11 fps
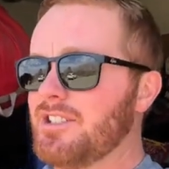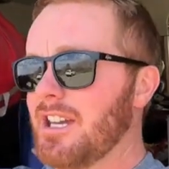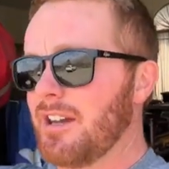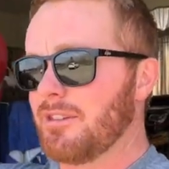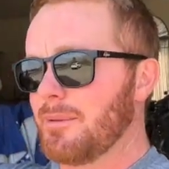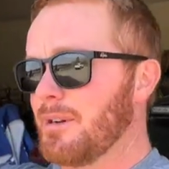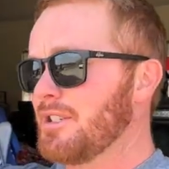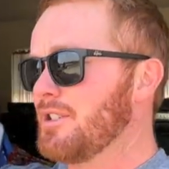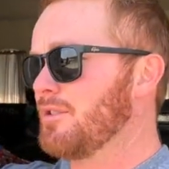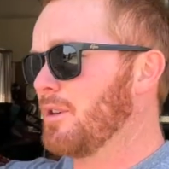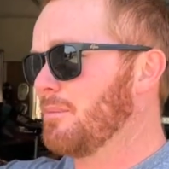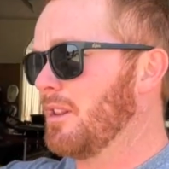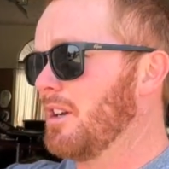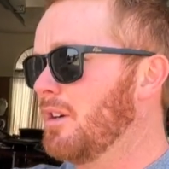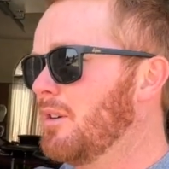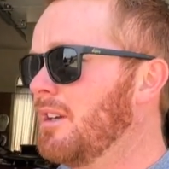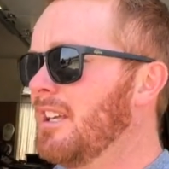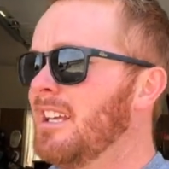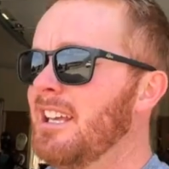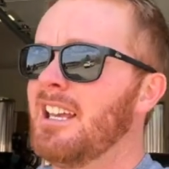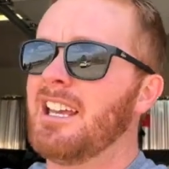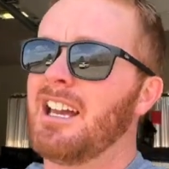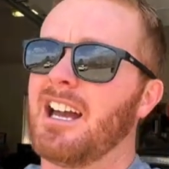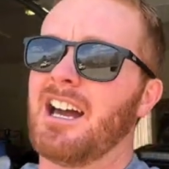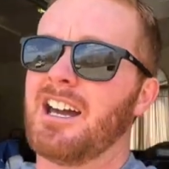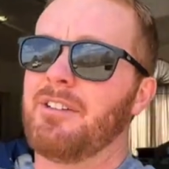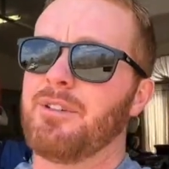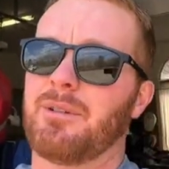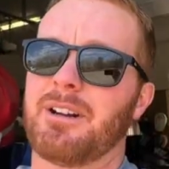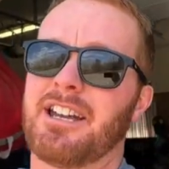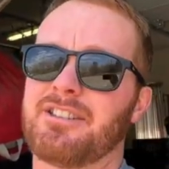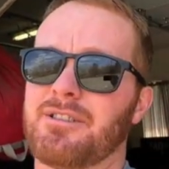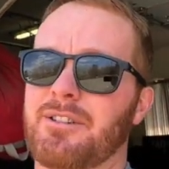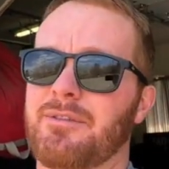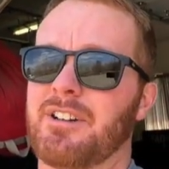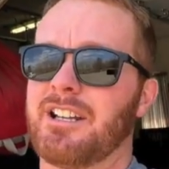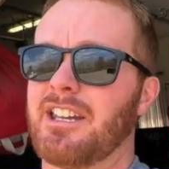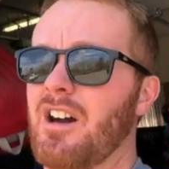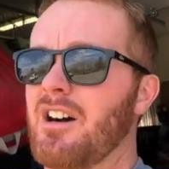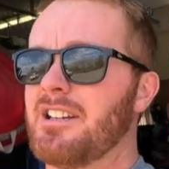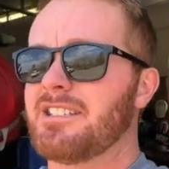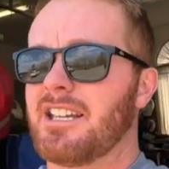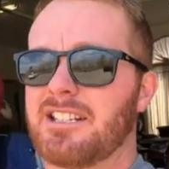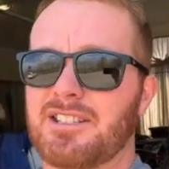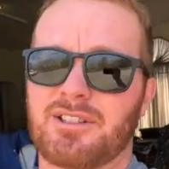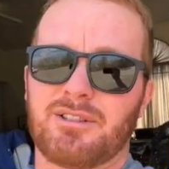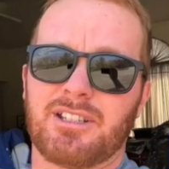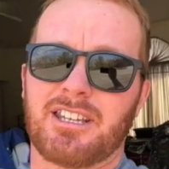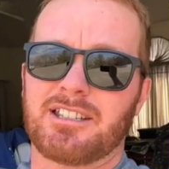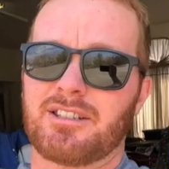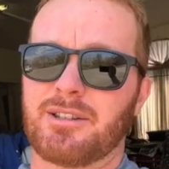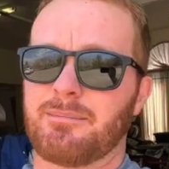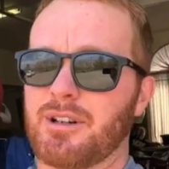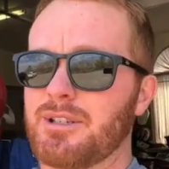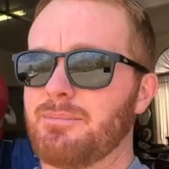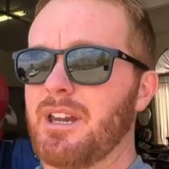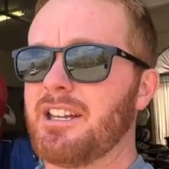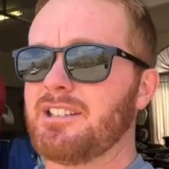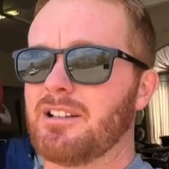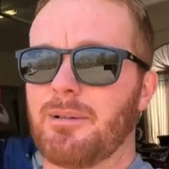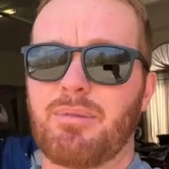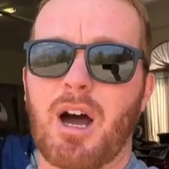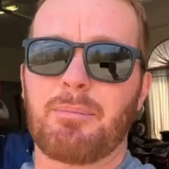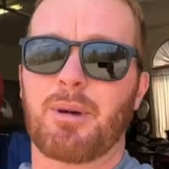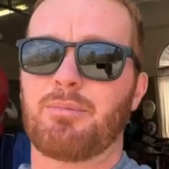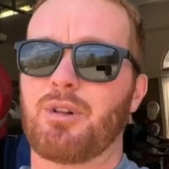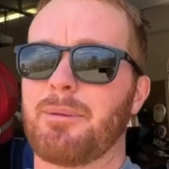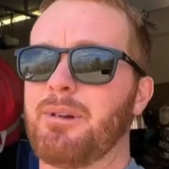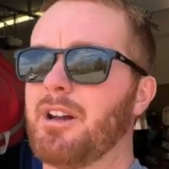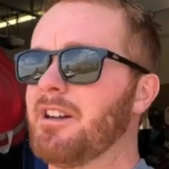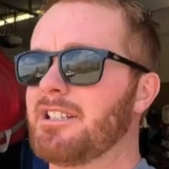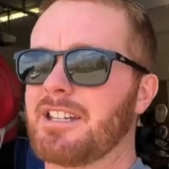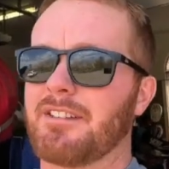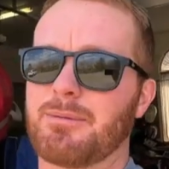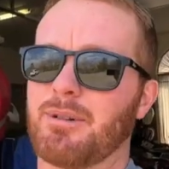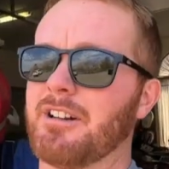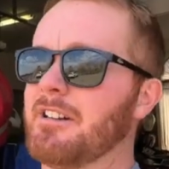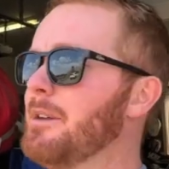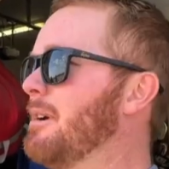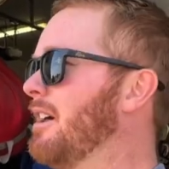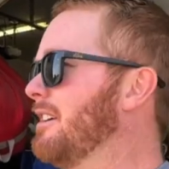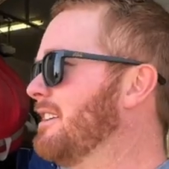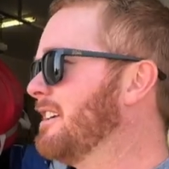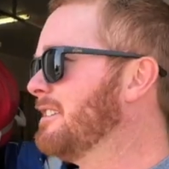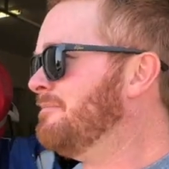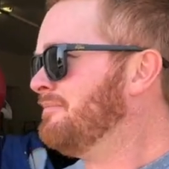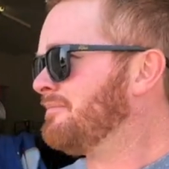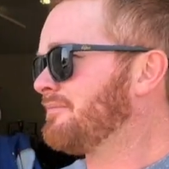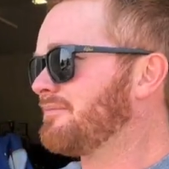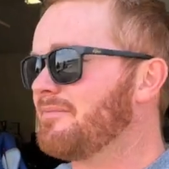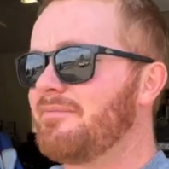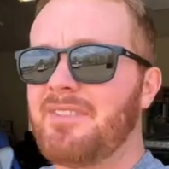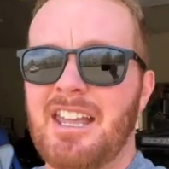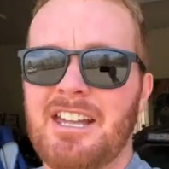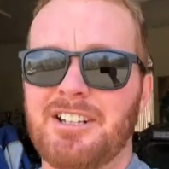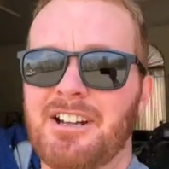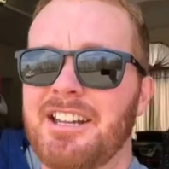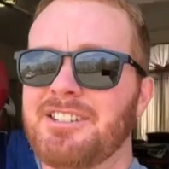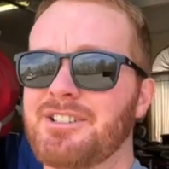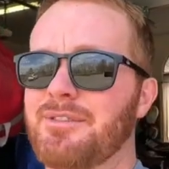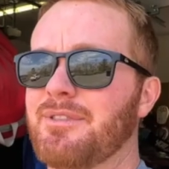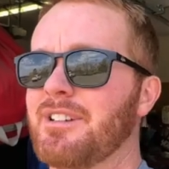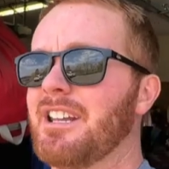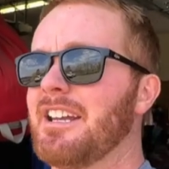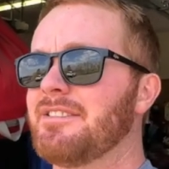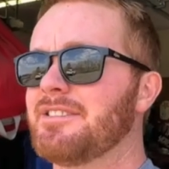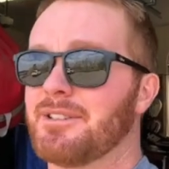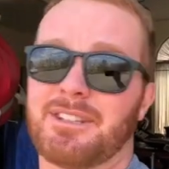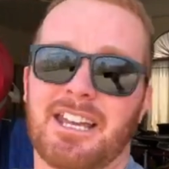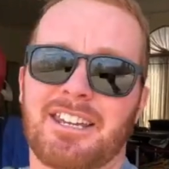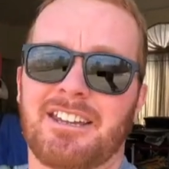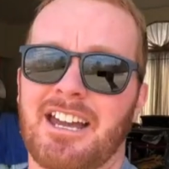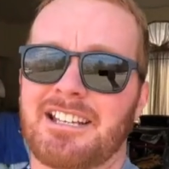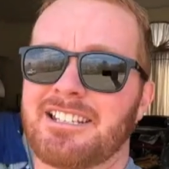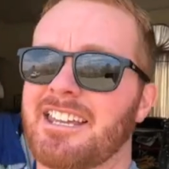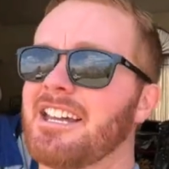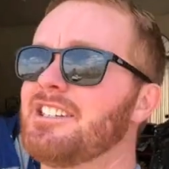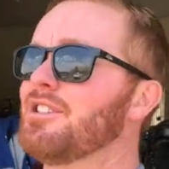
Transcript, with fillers: Check out the merch store below. If you want to enter in for any contests, as soon as you get to the merch page, a little pop-up will appear. You just have to put your email in there and you're entered for life. So thank you guys again.